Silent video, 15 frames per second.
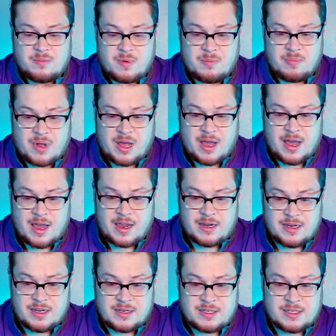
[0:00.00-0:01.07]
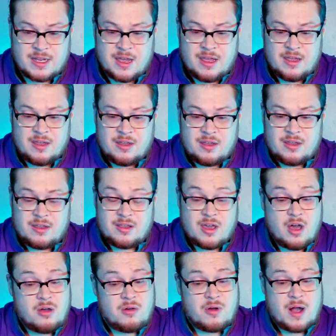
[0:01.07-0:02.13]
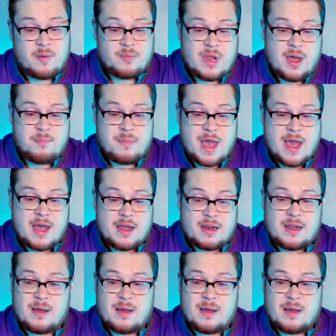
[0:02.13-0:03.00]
but behind it, yo, I'm not mad.